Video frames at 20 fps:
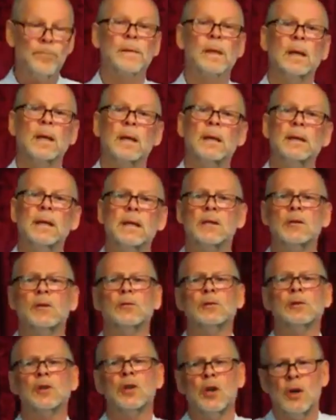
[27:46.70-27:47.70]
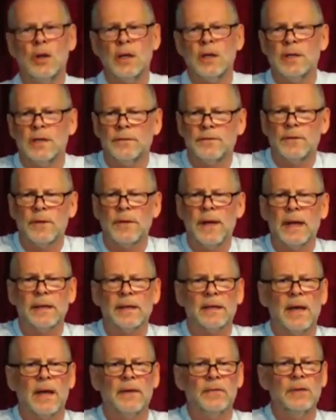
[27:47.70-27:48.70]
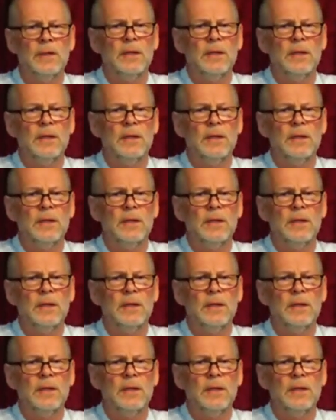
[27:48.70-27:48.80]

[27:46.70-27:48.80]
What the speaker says: There's an alternative to that covenant.